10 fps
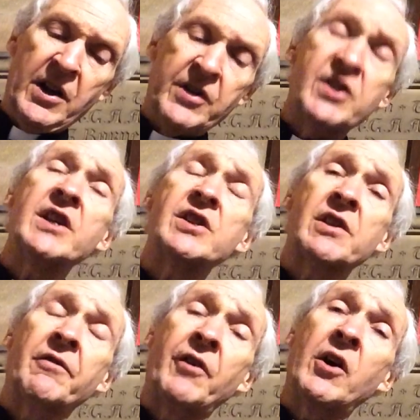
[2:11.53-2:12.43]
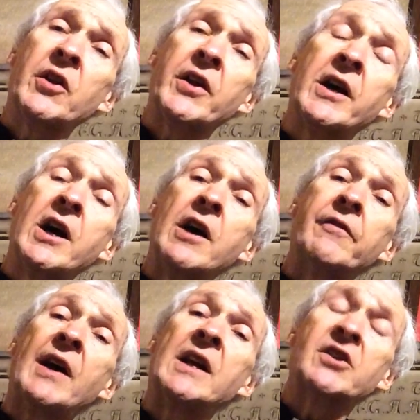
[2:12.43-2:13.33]
that he's the father
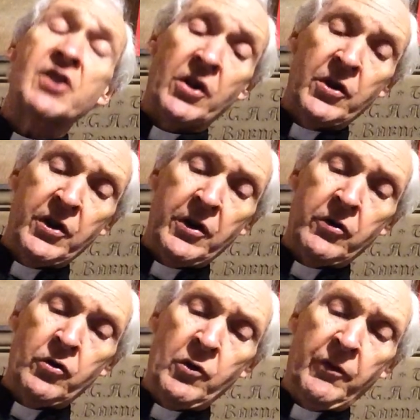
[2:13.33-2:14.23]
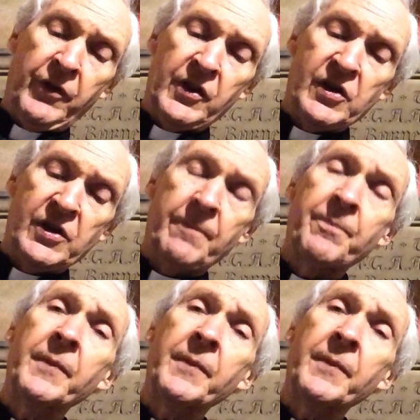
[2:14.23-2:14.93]
of Alexander and Rufus.